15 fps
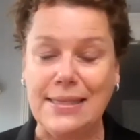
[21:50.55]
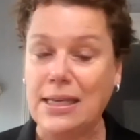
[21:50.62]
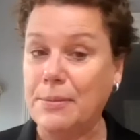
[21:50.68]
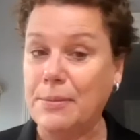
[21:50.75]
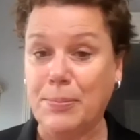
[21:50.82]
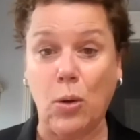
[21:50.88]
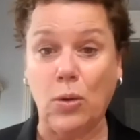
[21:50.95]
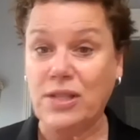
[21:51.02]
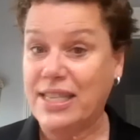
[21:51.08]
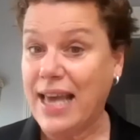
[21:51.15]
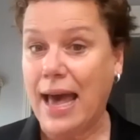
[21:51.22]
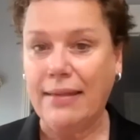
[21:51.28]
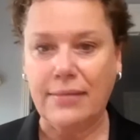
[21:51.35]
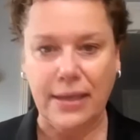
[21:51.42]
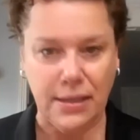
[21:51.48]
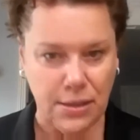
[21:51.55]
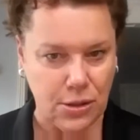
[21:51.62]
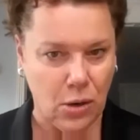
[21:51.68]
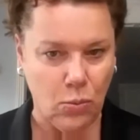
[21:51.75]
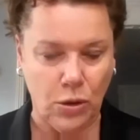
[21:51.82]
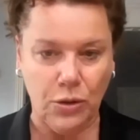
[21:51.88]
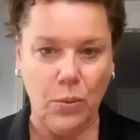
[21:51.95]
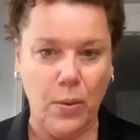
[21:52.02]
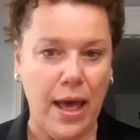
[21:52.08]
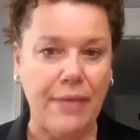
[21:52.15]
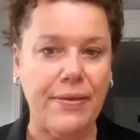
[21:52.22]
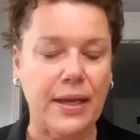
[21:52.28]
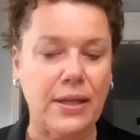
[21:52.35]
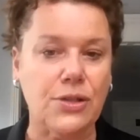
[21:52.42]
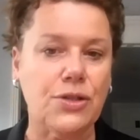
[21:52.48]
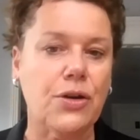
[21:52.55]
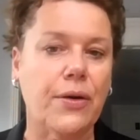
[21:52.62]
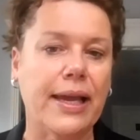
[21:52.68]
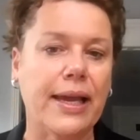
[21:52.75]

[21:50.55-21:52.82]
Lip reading: Some sports, the athletes don't want to wear things during